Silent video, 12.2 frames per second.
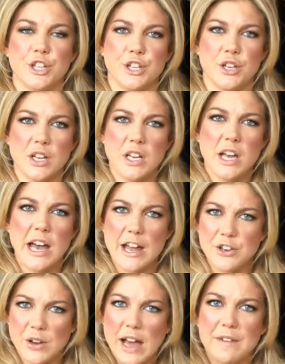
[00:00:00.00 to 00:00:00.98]
and,
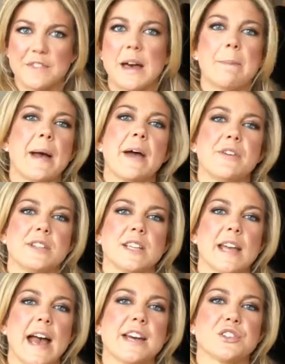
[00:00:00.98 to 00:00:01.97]
and you have that
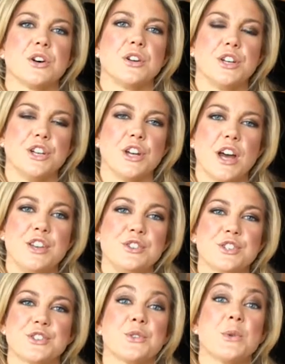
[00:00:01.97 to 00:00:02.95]
parenting head on and, and you
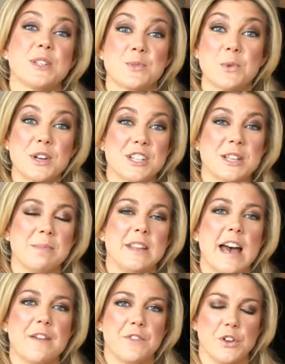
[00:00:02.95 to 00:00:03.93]
just always want to be
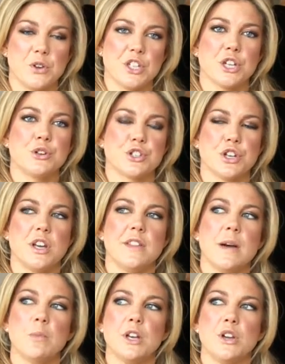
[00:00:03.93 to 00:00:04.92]
there for your children and
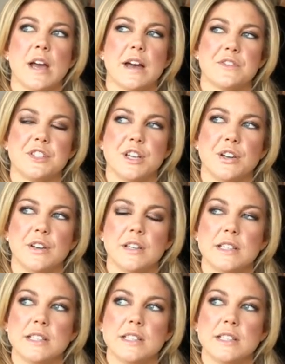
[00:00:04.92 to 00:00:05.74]
then when you have to,